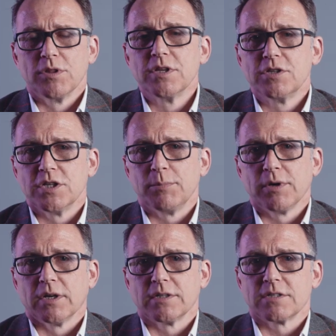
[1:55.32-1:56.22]
Within
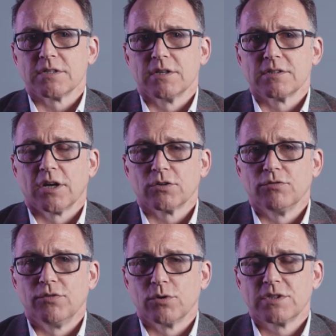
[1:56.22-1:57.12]
GDPR, this is known as
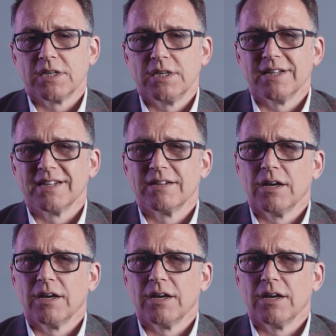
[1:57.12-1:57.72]
Article 14,